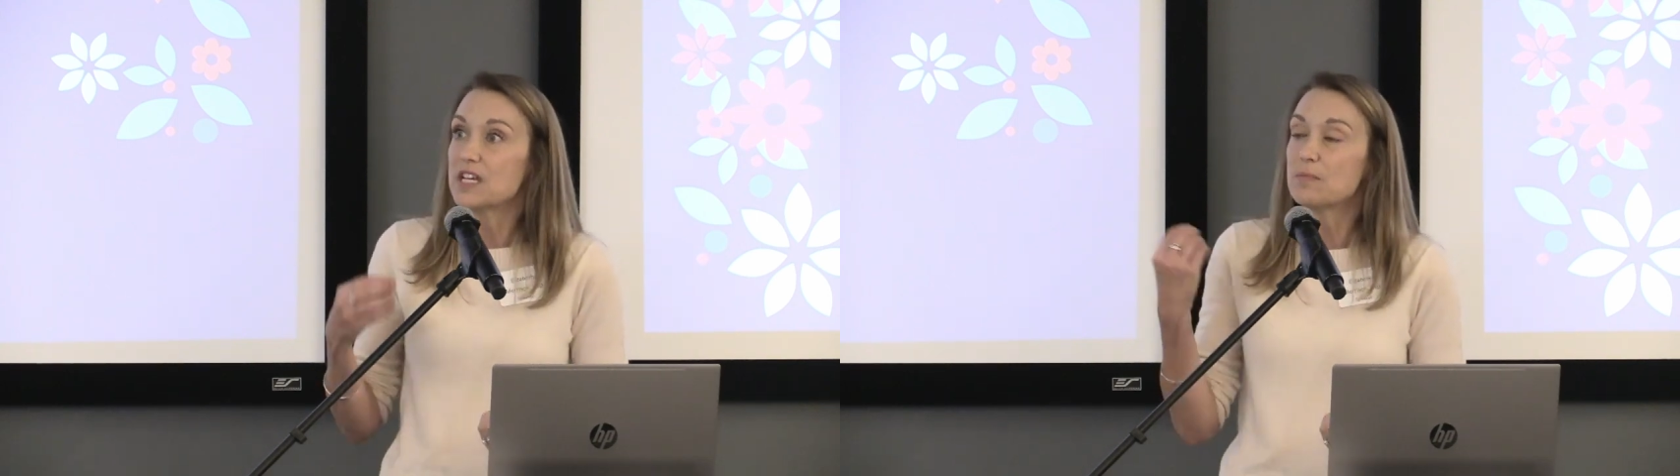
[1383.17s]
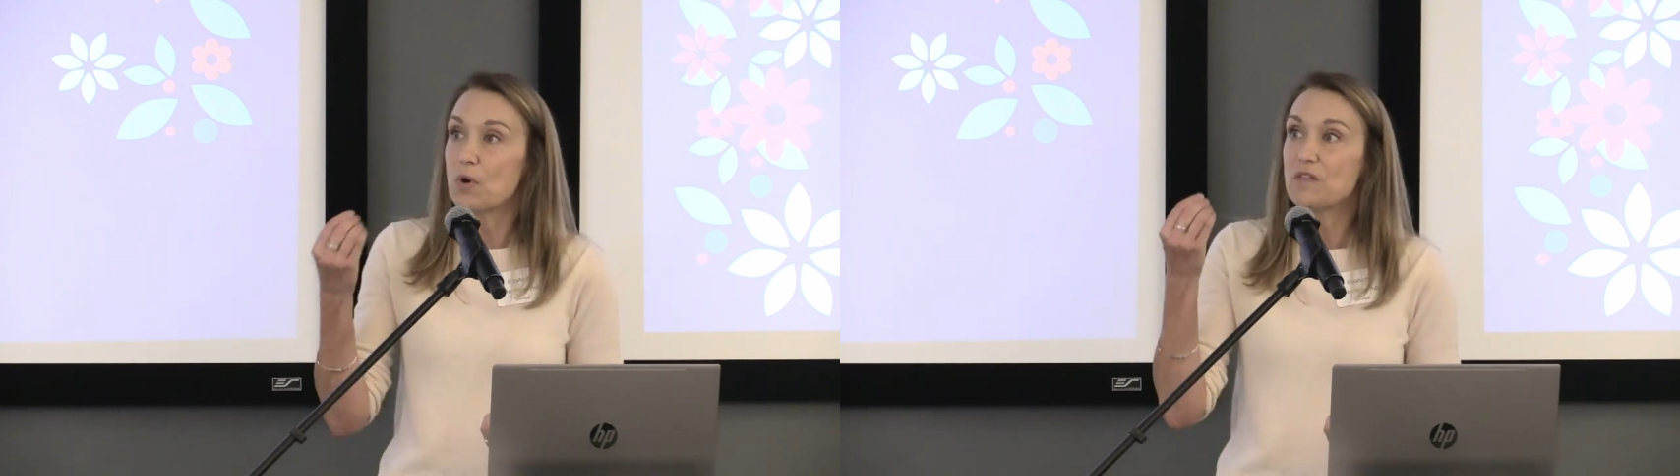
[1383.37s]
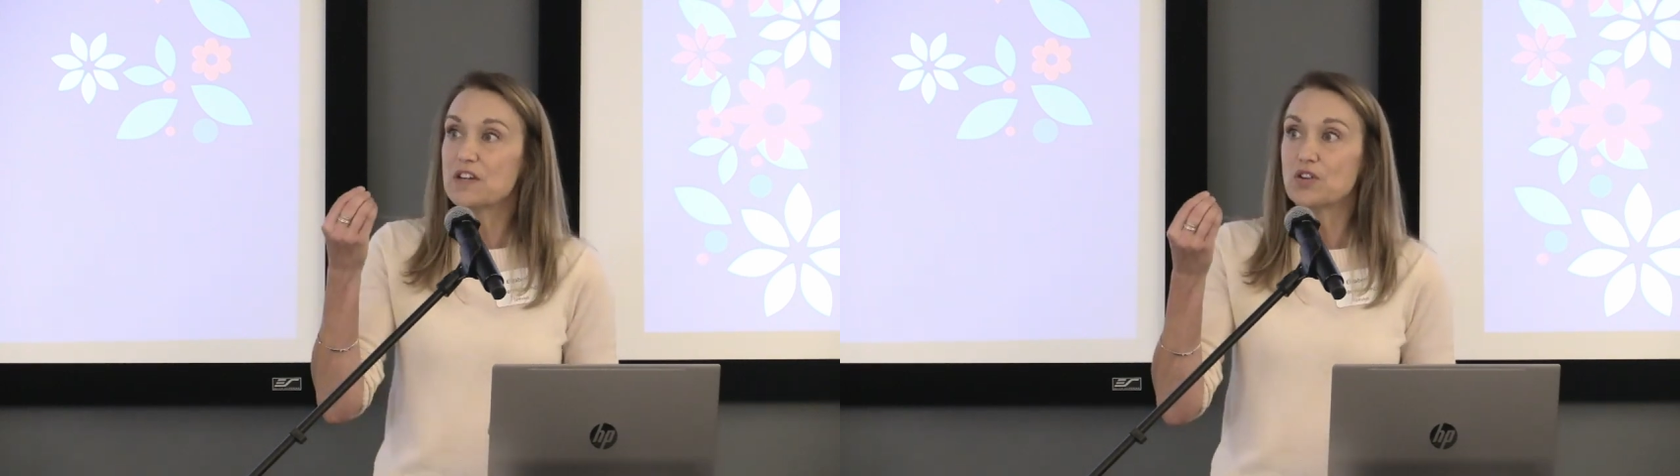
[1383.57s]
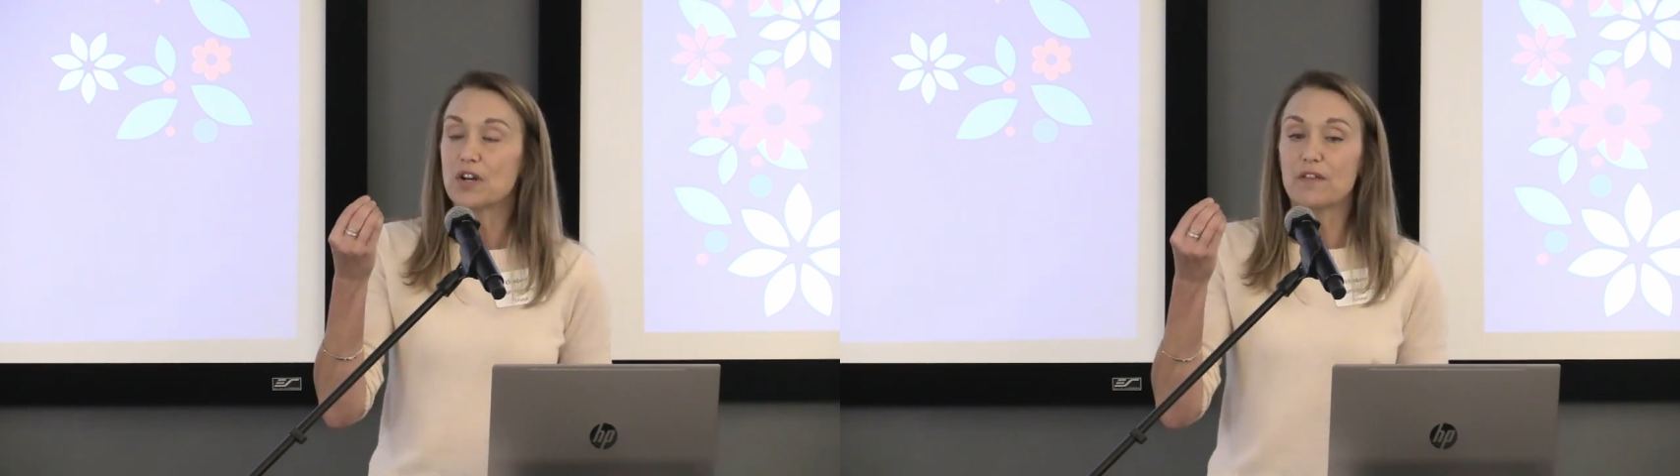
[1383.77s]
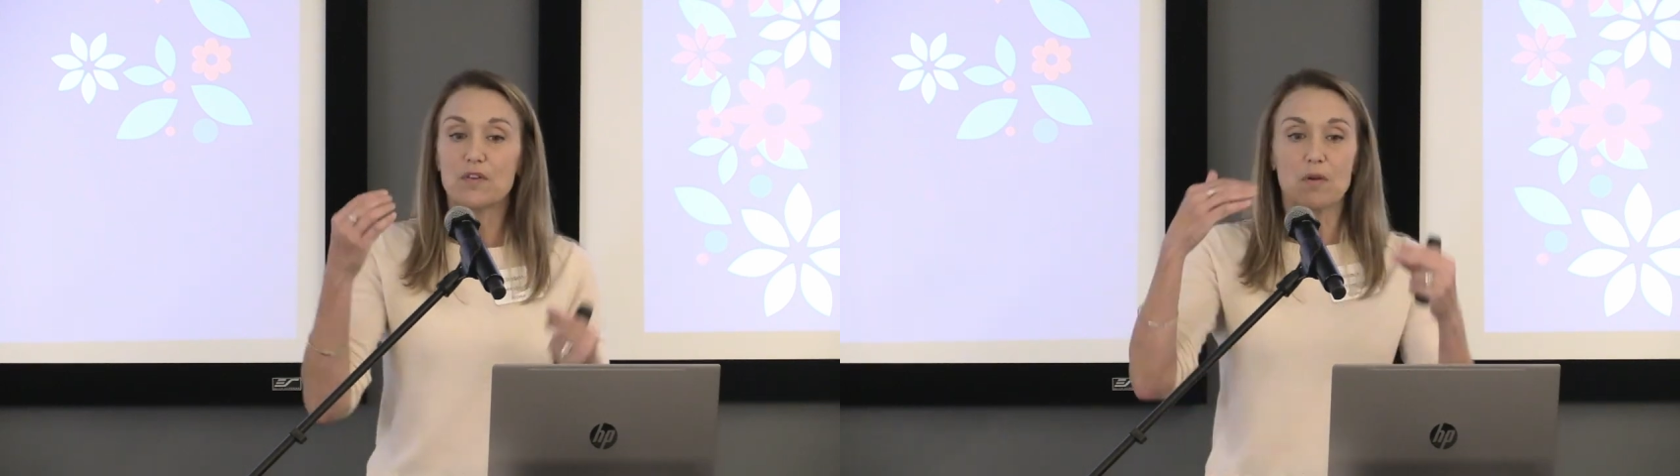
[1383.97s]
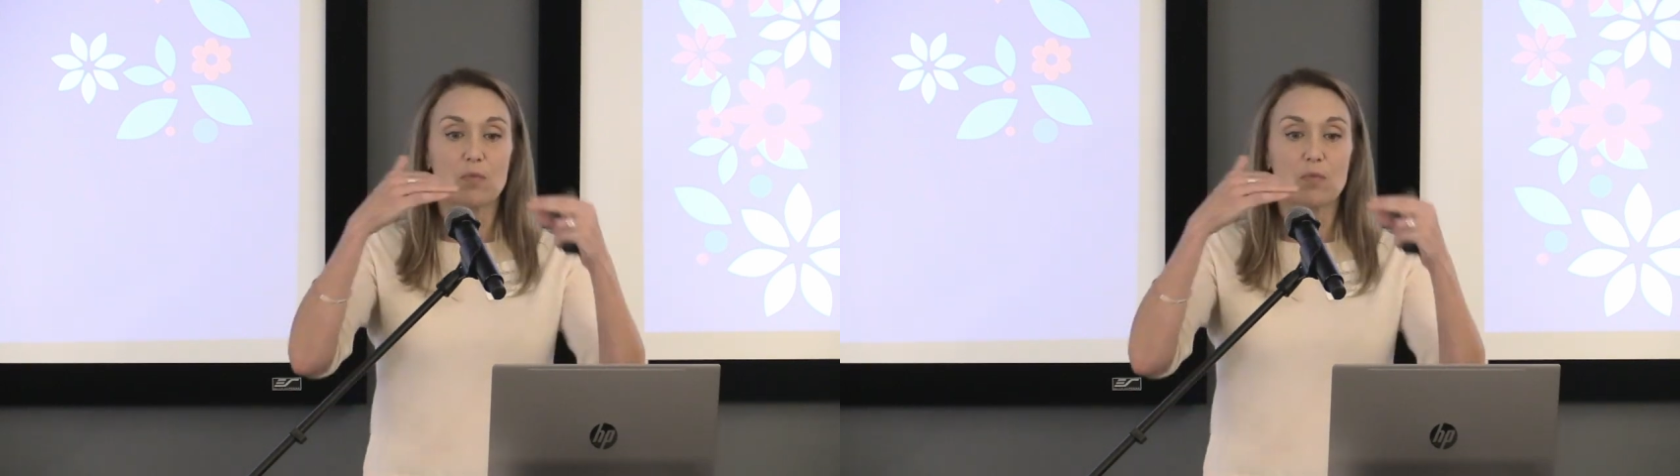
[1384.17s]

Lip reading: in motivational interviewing,